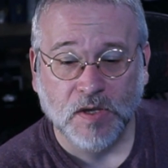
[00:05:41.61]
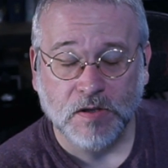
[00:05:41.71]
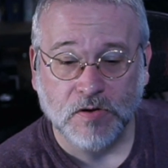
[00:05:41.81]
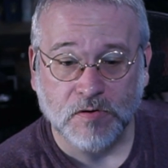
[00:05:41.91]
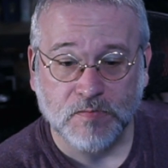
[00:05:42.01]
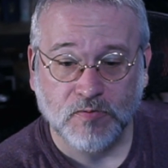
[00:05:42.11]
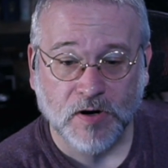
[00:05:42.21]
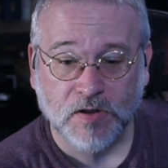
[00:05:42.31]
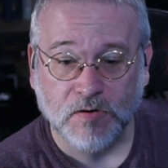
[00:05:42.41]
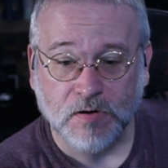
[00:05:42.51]
they're
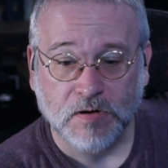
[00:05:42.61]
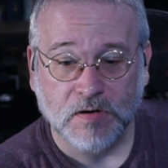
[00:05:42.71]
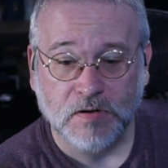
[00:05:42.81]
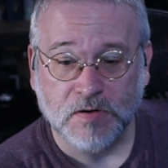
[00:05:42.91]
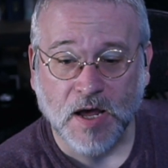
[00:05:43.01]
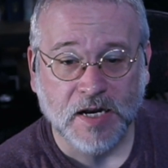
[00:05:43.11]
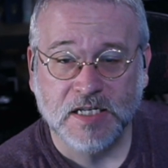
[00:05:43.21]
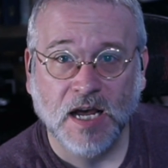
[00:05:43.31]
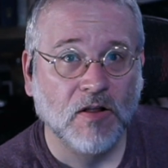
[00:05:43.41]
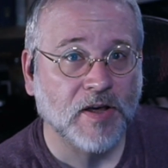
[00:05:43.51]
they're not
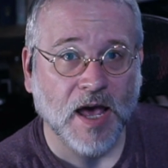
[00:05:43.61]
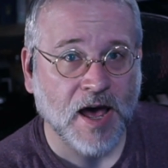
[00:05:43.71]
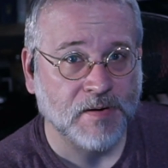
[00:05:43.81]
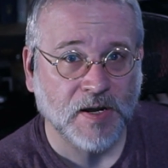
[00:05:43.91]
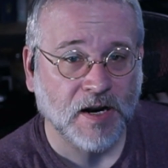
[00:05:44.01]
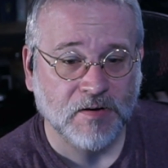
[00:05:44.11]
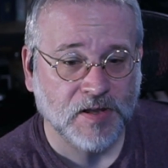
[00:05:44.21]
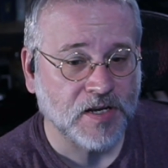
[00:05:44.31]
telling Adam and everything.